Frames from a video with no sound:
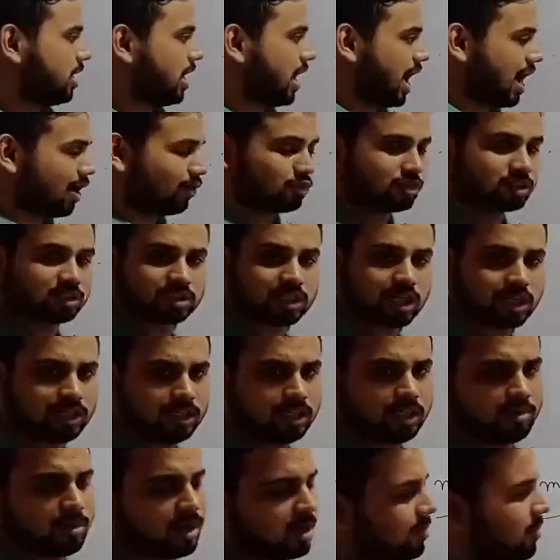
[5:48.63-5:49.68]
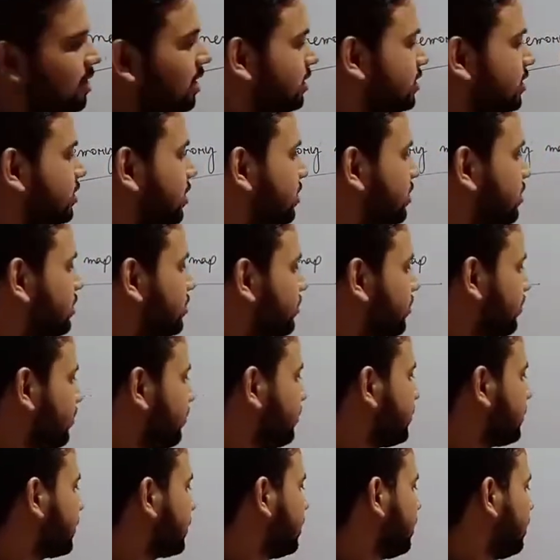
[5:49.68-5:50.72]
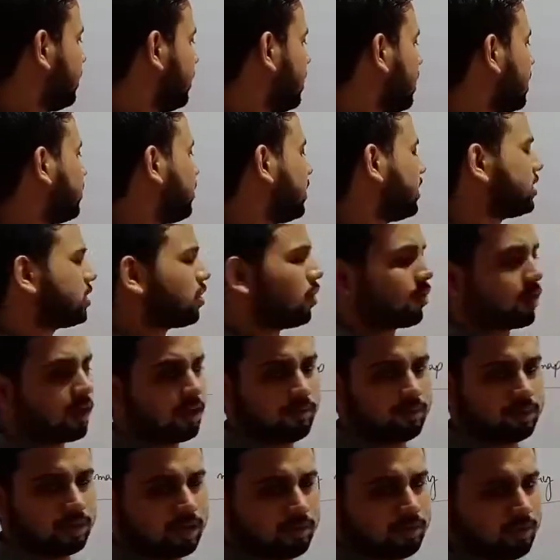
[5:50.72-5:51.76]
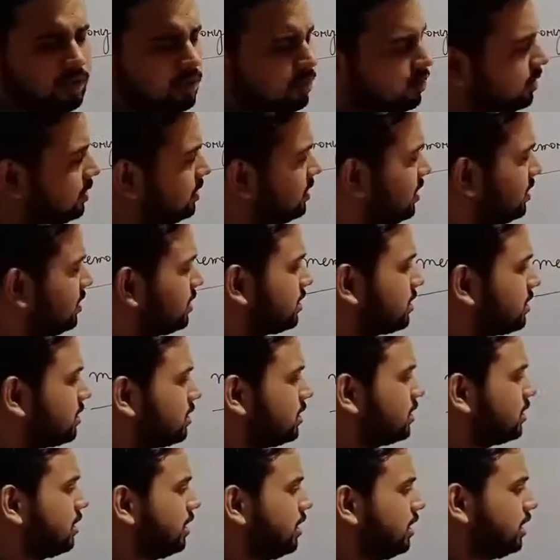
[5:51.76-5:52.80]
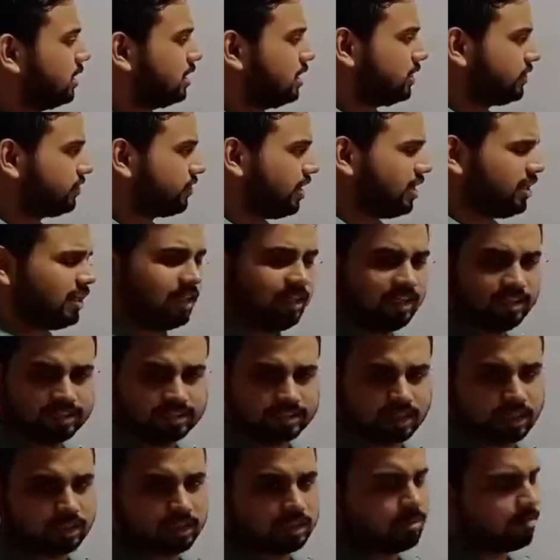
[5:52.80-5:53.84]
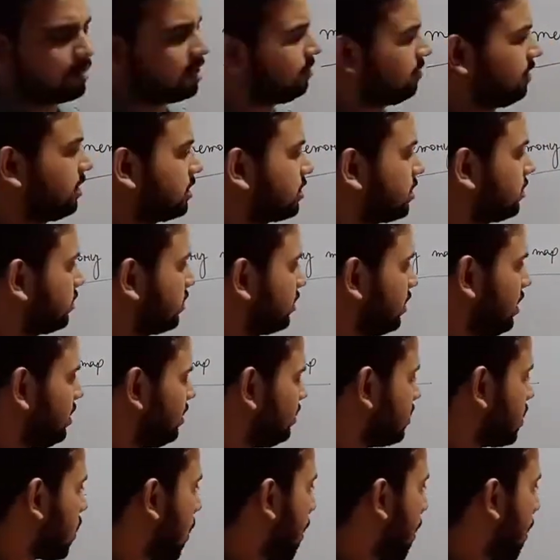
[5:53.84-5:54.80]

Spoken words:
outside the main function. And what is local variable? Which is defined inside the main function, right?